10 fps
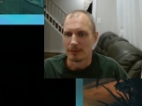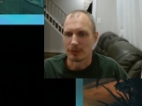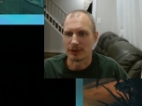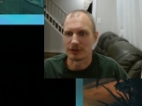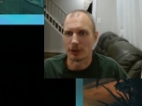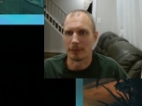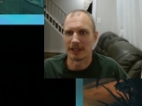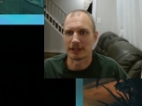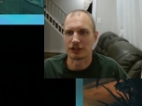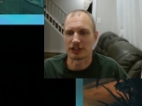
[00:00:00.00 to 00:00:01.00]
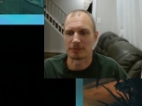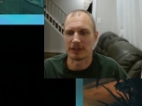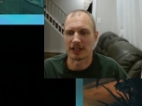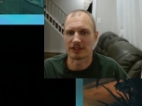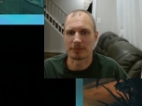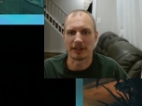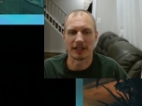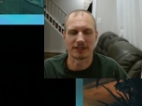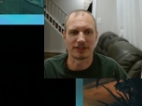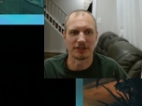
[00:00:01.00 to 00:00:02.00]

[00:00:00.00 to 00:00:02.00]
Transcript: Please don't make it just be SPS